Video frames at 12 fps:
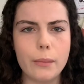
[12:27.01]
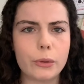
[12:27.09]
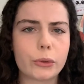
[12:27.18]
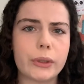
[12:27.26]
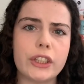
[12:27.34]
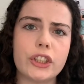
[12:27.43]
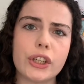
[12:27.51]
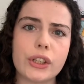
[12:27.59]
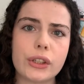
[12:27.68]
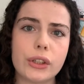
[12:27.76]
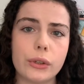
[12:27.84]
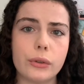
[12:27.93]

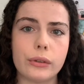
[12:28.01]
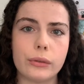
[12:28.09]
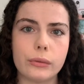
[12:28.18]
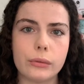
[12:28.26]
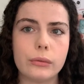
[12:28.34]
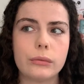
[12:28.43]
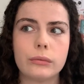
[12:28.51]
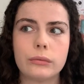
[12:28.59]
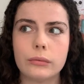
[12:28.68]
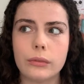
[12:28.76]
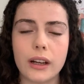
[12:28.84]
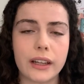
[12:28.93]
creatures who
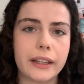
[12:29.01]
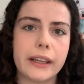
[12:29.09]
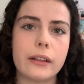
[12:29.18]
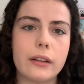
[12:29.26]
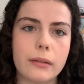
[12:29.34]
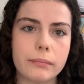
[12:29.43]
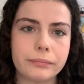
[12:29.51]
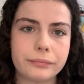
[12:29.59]
are going to kill them.